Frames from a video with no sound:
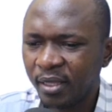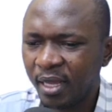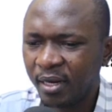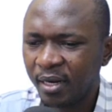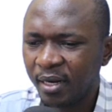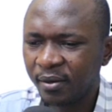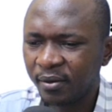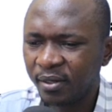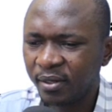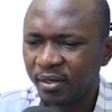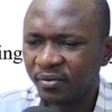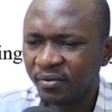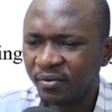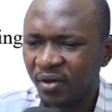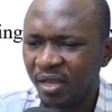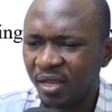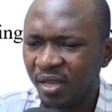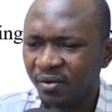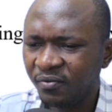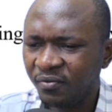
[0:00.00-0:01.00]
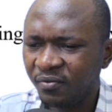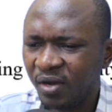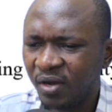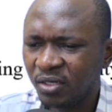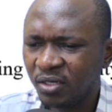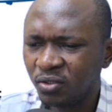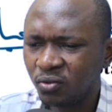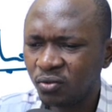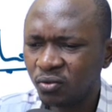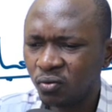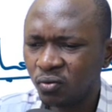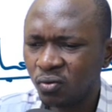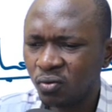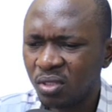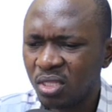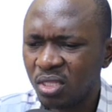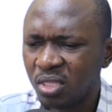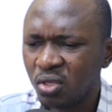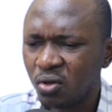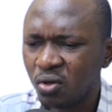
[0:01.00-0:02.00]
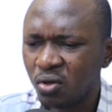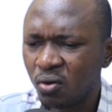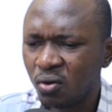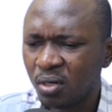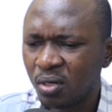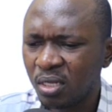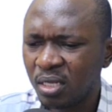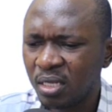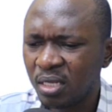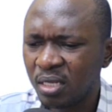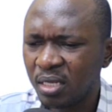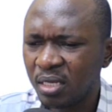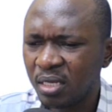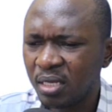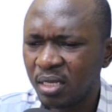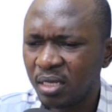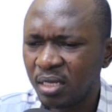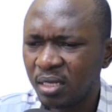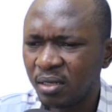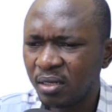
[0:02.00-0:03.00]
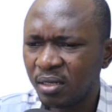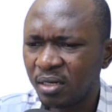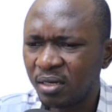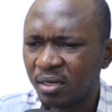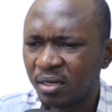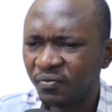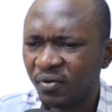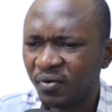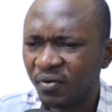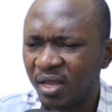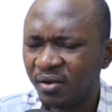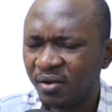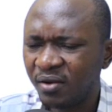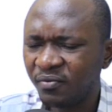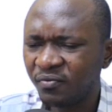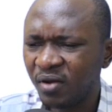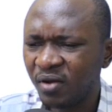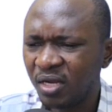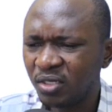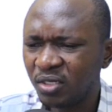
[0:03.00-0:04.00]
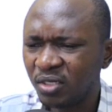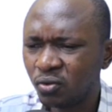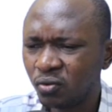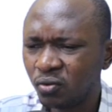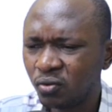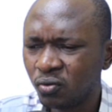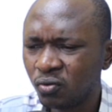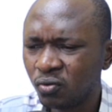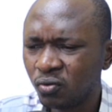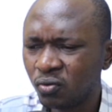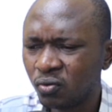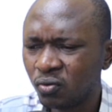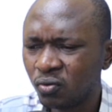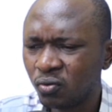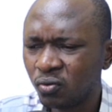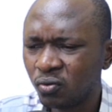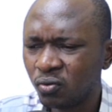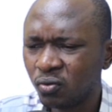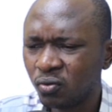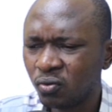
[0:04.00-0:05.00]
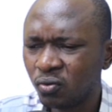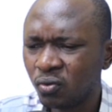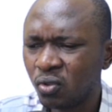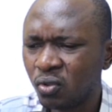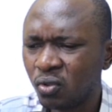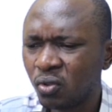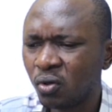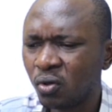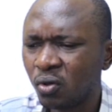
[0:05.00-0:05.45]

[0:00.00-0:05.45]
of morality. Virtue theory of morality is more of